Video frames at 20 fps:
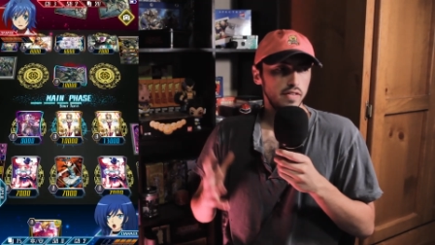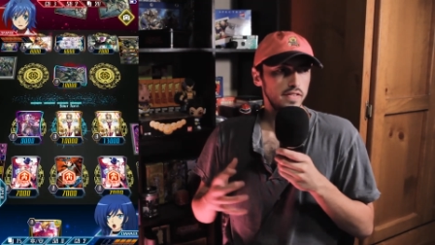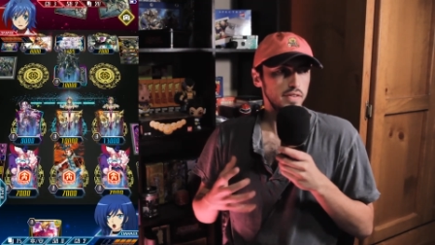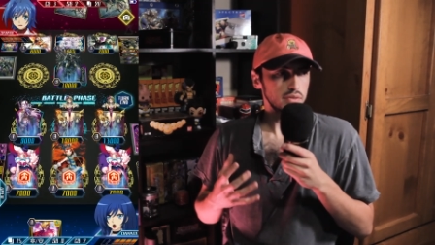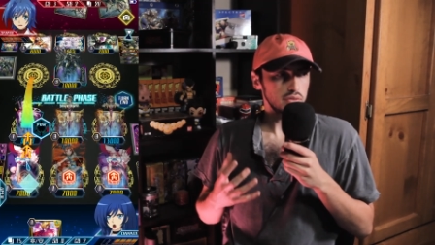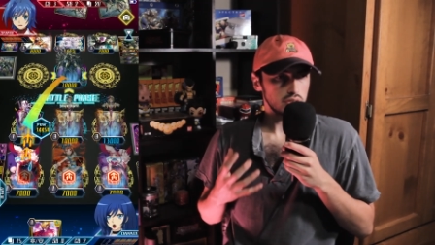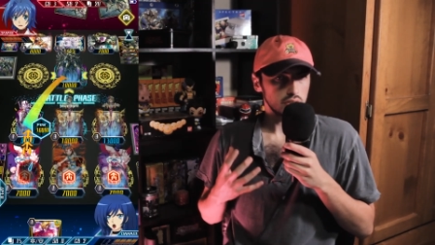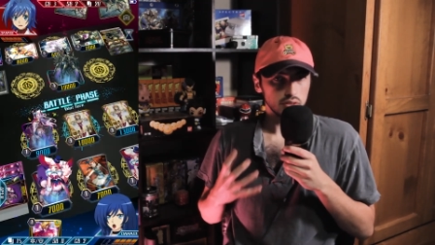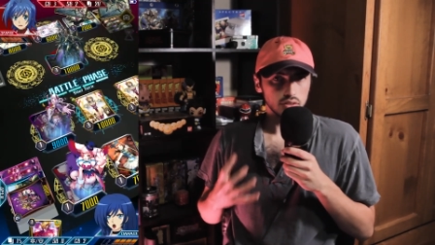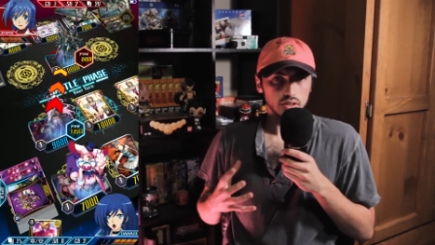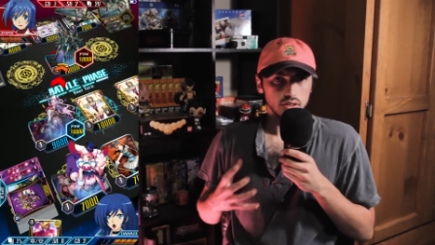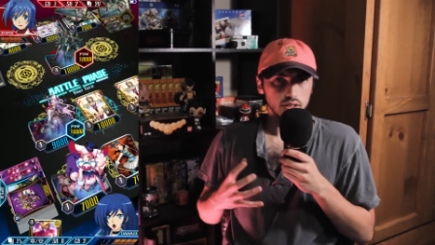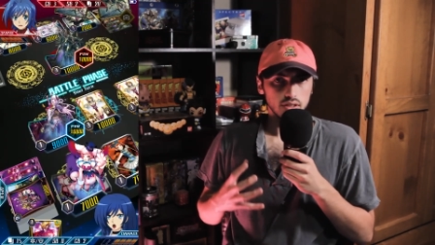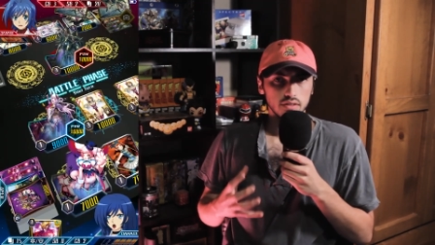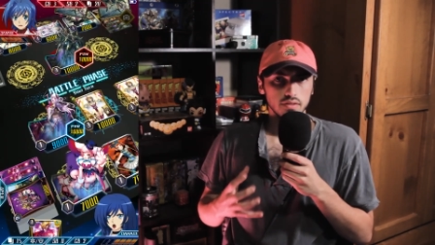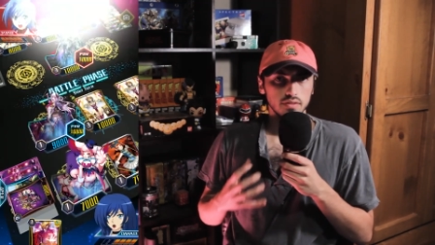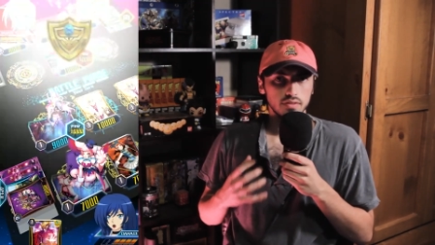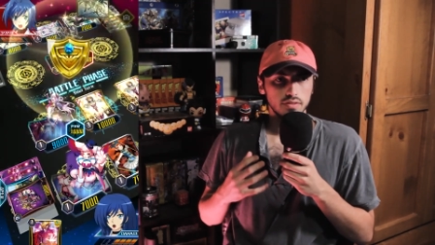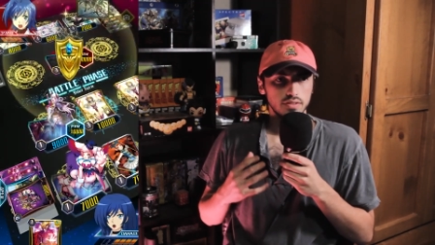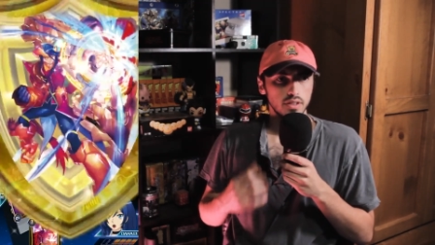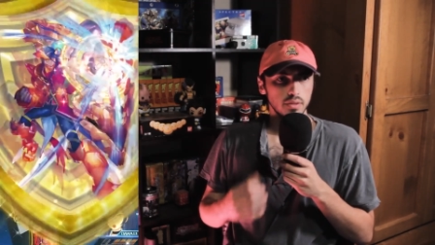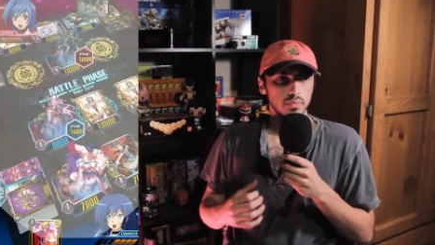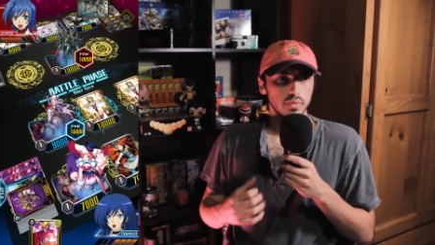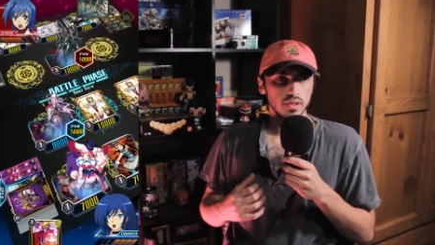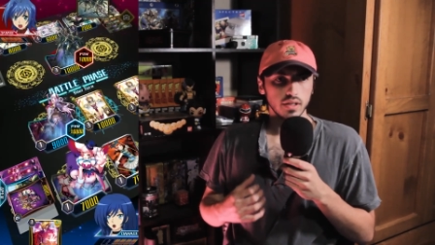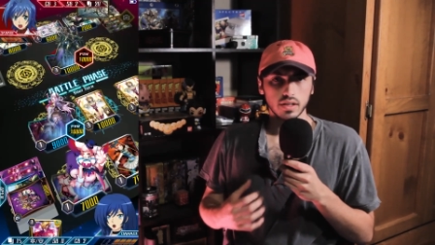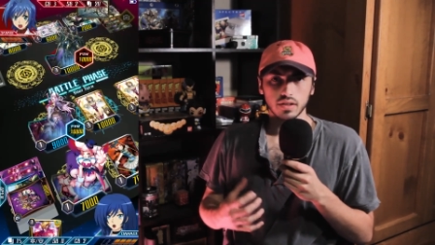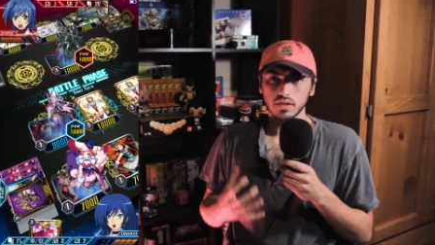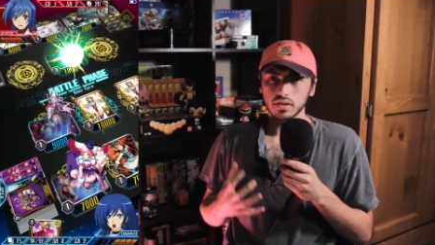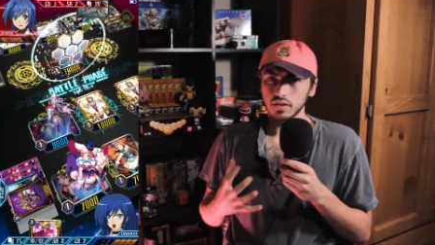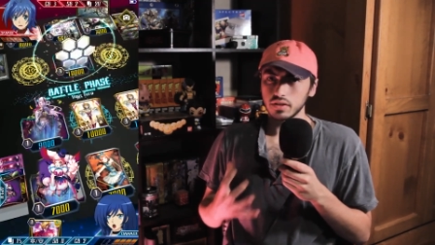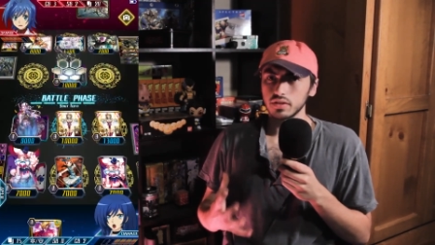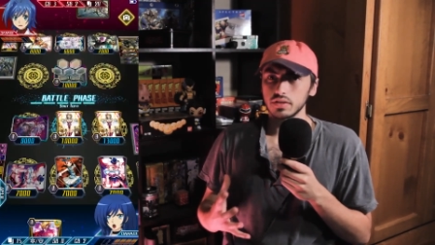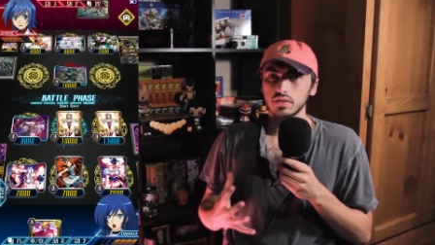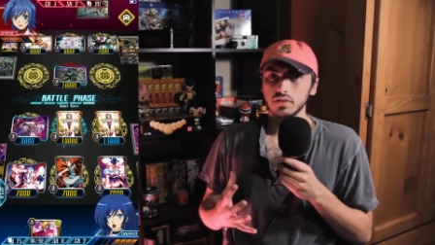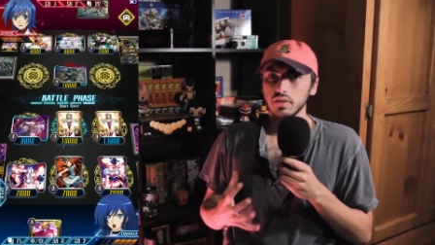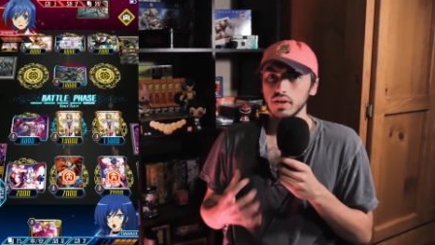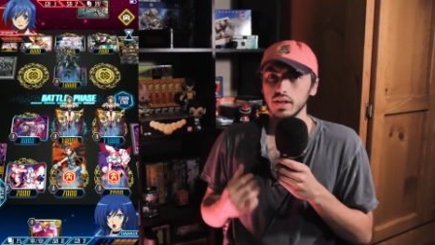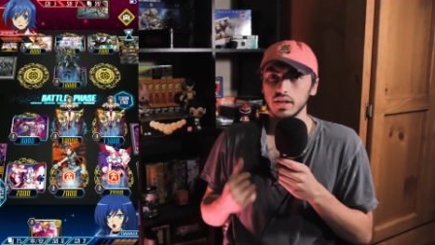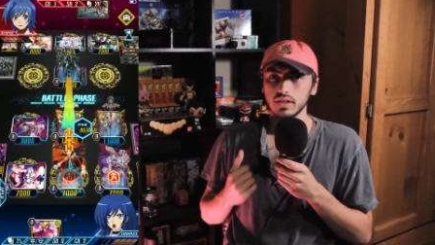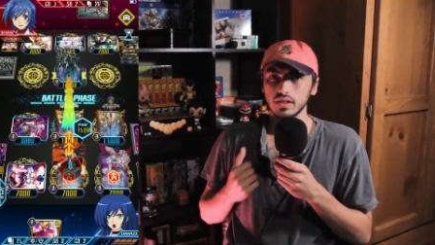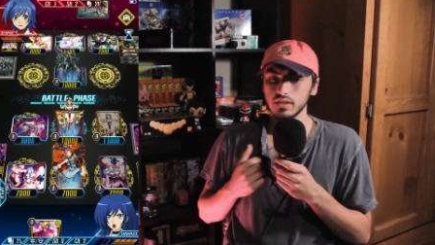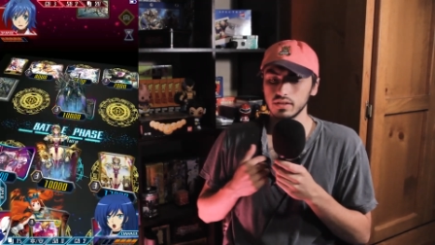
feels good to give something like a good grade,